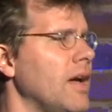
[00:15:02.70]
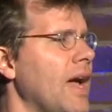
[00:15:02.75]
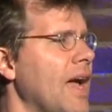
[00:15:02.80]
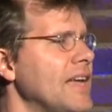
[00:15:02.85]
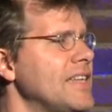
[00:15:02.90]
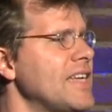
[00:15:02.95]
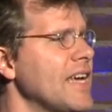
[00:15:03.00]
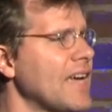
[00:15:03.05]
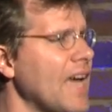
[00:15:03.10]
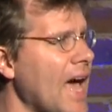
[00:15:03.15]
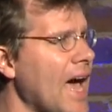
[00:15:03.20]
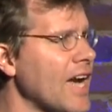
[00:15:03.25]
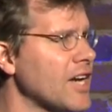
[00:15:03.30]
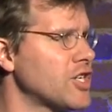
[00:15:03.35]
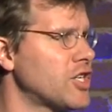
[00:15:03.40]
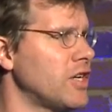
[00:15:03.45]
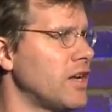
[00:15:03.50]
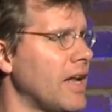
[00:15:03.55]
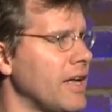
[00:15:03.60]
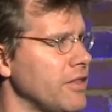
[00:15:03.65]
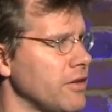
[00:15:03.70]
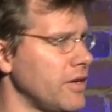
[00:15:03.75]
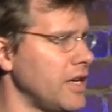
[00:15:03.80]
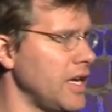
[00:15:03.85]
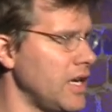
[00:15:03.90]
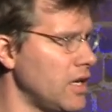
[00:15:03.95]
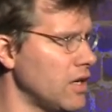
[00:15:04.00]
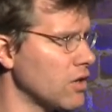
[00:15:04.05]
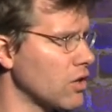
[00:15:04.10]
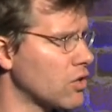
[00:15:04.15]
and take action, either
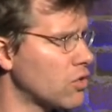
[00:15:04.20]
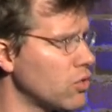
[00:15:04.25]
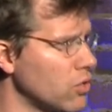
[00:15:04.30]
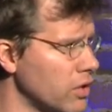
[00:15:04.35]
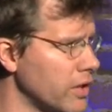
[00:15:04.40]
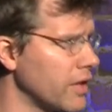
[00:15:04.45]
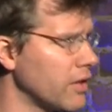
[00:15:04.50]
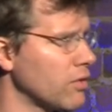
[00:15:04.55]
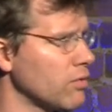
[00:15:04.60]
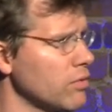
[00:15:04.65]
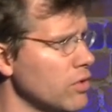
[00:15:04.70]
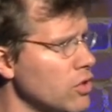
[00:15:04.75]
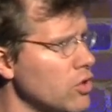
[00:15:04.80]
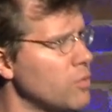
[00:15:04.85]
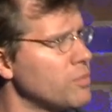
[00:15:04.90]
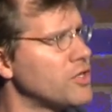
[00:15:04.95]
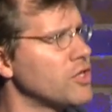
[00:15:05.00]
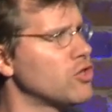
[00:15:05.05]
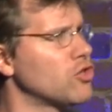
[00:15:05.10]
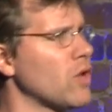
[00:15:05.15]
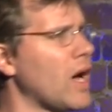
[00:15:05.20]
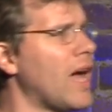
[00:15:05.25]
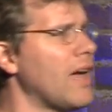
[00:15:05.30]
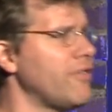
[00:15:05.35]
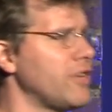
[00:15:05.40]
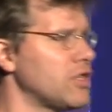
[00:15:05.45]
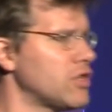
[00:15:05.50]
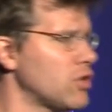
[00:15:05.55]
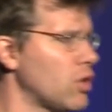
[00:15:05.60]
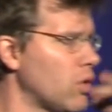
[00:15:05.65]
heating or cooling the room, to drive
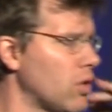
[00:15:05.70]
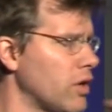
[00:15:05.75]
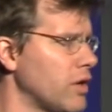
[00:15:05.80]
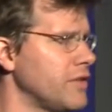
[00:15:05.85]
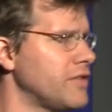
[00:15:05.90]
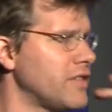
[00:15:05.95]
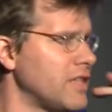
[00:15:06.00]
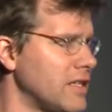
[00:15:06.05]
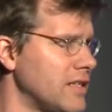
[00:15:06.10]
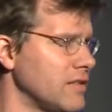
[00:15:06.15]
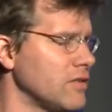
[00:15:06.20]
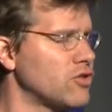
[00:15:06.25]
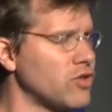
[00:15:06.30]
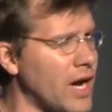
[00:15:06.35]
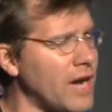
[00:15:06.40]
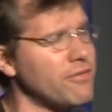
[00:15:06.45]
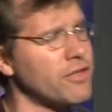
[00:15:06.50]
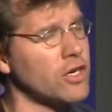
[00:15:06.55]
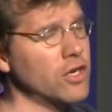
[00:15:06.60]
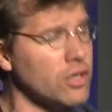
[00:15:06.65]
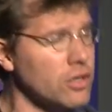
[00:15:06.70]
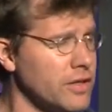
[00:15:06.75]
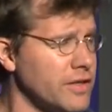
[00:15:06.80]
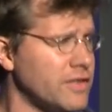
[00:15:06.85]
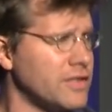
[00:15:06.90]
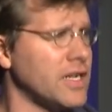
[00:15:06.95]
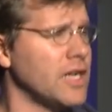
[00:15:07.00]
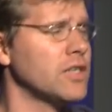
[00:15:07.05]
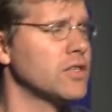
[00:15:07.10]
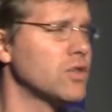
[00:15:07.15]
the current
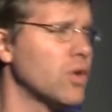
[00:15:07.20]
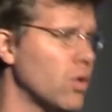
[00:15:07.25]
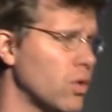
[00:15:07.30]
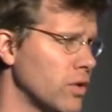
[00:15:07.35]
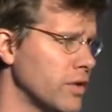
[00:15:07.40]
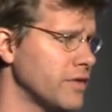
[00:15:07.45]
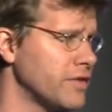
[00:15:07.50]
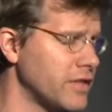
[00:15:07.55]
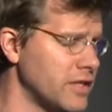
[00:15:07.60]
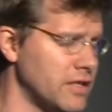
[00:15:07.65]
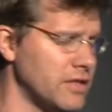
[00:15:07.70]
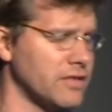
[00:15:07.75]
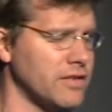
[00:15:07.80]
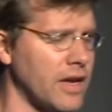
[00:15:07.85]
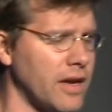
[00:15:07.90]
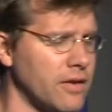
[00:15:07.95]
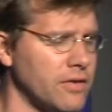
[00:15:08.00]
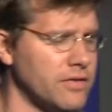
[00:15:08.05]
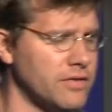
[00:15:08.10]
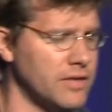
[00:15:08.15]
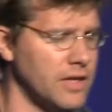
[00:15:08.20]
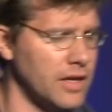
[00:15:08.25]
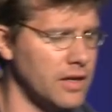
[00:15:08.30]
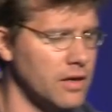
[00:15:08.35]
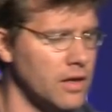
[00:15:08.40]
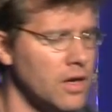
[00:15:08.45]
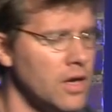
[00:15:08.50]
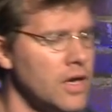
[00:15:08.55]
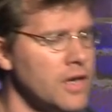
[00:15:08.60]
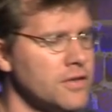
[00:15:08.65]
state towards the desired state.
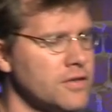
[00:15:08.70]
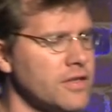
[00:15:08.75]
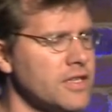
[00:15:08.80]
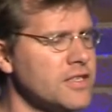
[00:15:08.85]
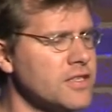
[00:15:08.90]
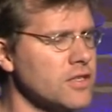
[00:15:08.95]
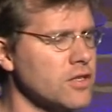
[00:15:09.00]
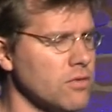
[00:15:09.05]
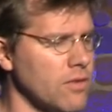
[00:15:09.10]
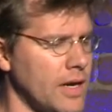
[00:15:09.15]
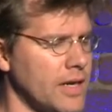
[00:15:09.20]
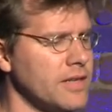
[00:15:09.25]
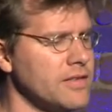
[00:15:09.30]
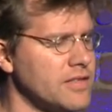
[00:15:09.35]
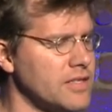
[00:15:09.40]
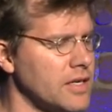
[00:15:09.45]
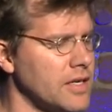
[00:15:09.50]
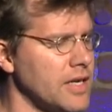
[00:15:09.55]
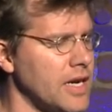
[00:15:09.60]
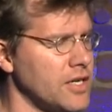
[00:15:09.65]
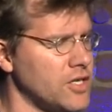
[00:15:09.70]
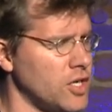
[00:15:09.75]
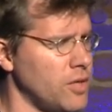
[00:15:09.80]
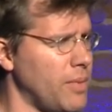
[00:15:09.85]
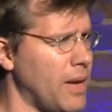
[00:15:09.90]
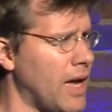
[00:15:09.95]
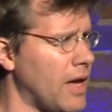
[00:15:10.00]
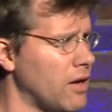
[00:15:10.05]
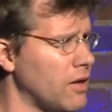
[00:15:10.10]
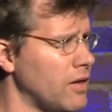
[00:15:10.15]
So this is the reconciliation
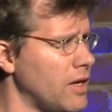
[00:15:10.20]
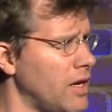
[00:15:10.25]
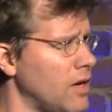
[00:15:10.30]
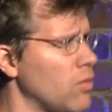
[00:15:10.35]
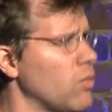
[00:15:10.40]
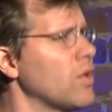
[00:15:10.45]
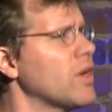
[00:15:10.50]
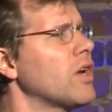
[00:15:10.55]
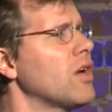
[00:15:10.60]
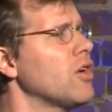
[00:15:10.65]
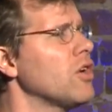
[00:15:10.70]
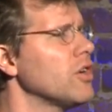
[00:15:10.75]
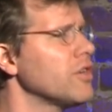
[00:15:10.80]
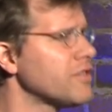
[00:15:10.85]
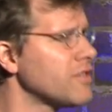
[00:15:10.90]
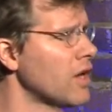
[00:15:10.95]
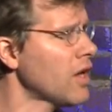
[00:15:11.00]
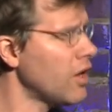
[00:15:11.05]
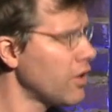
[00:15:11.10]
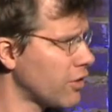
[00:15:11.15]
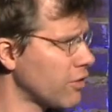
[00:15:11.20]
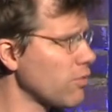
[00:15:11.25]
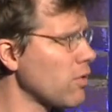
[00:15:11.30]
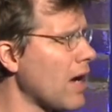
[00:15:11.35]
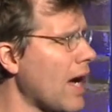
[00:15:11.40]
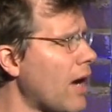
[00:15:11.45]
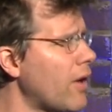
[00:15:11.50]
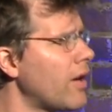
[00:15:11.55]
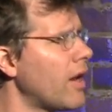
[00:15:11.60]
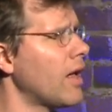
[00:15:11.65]
pattern, and it recurs
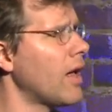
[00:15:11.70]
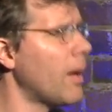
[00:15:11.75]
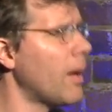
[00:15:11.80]
throughout